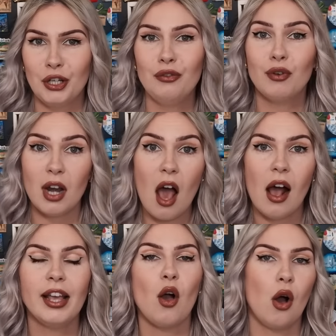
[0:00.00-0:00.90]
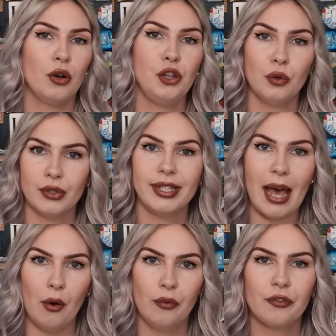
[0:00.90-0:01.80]
rely on
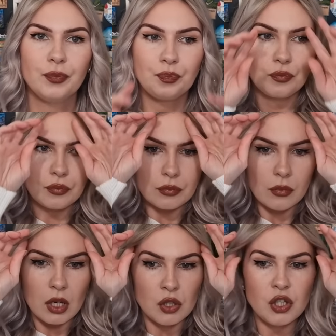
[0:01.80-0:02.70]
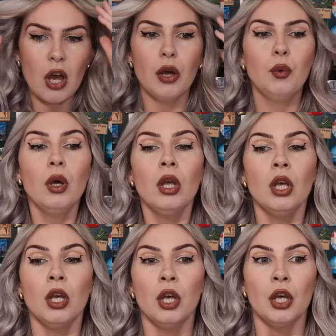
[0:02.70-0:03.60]
yourself. So
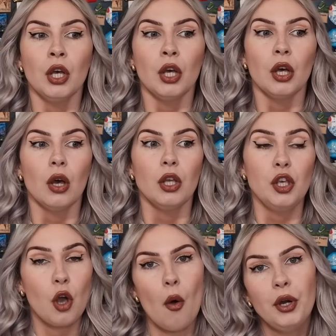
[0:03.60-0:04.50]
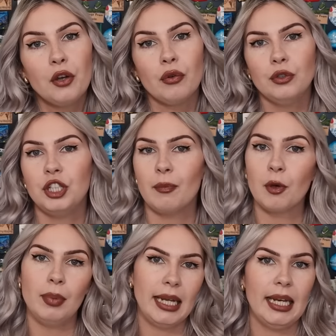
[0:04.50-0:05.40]
you go on a cruise ship
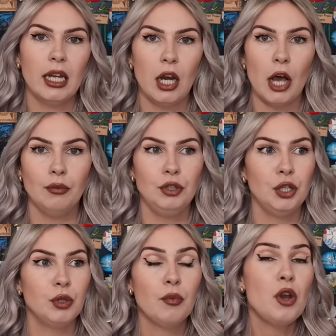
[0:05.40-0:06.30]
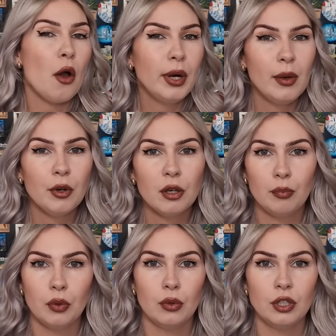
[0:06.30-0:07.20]
completely alone. You don't know anyone on
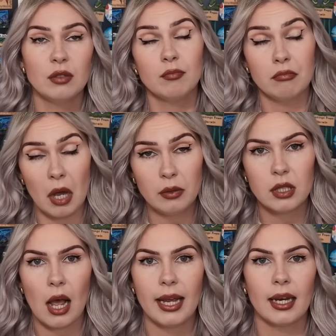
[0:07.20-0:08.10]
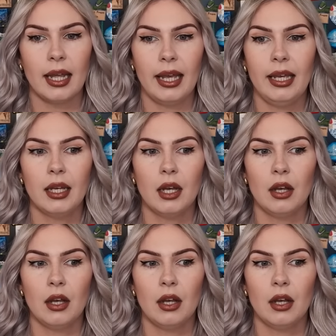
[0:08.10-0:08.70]
board, most likely.